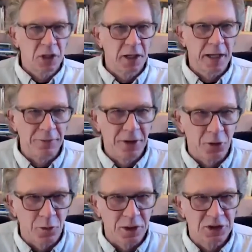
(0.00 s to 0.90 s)
lot of other
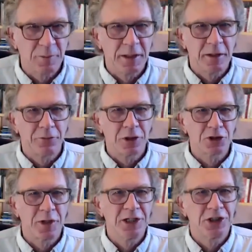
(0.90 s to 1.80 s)
ones. I mean, the
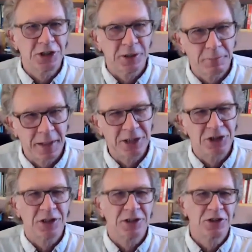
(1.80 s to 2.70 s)
frustrations,
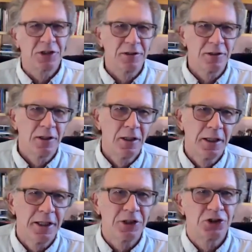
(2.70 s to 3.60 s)
impatience, and
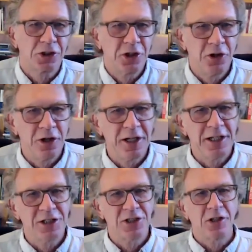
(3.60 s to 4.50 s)

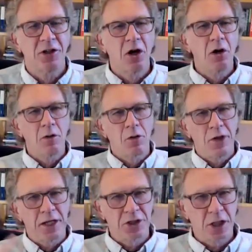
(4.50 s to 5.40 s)
insecurities, and all the
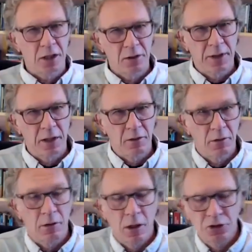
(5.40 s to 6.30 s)
things that are
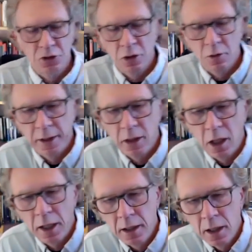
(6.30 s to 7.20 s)
also going
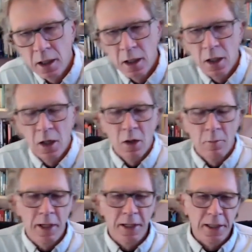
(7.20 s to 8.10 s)
on.
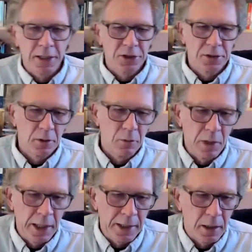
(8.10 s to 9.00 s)
But it's
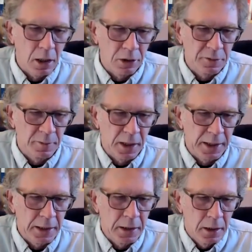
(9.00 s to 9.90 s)
really
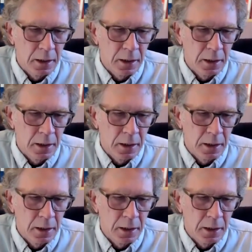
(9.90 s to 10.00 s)
ultimately